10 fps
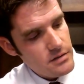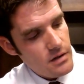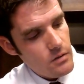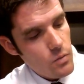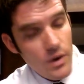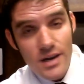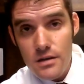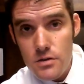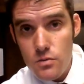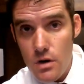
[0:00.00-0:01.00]
That
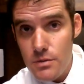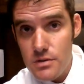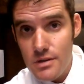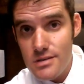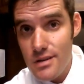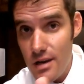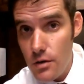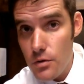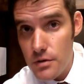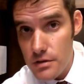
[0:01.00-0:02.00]
whiteness represents a
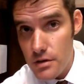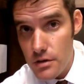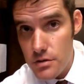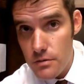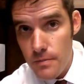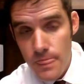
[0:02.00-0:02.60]
healthy tissue.